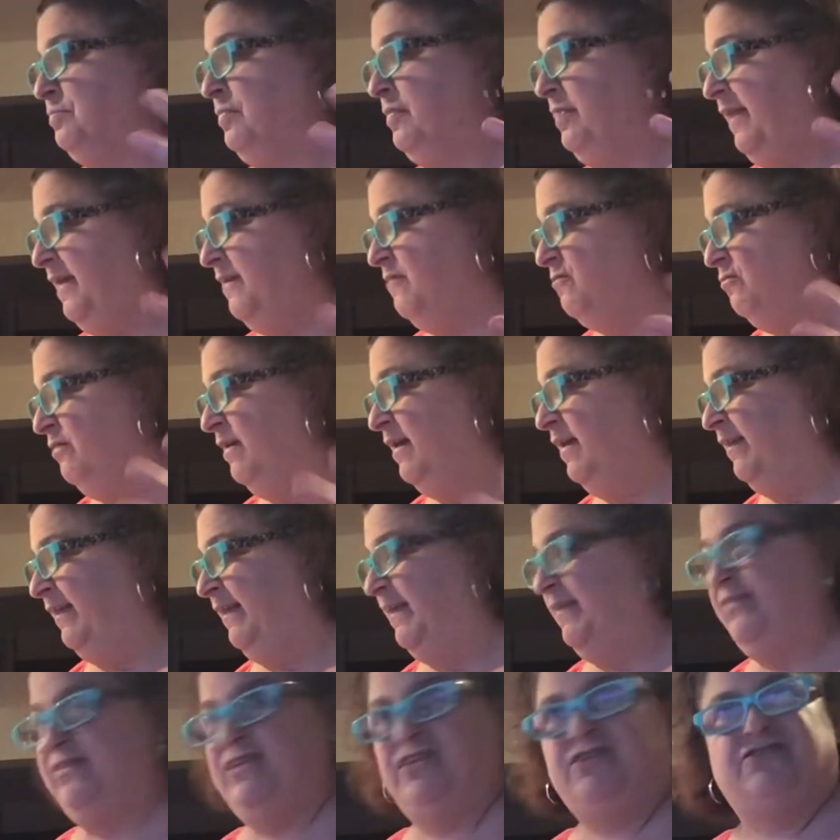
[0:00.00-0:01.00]
Like really,
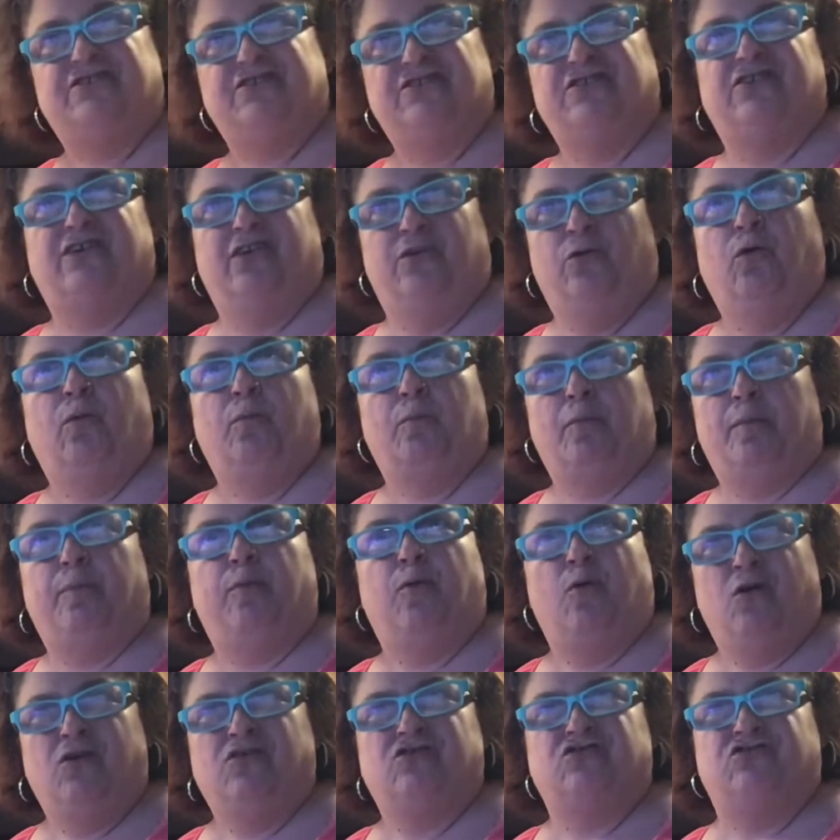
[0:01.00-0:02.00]
this is a normal
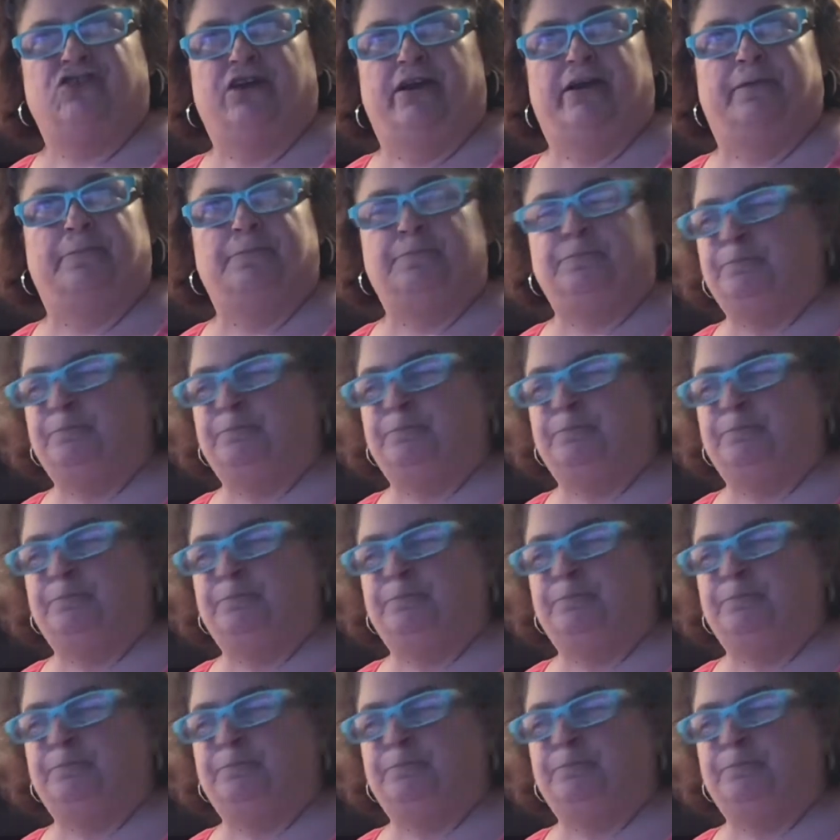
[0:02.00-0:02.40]
portion.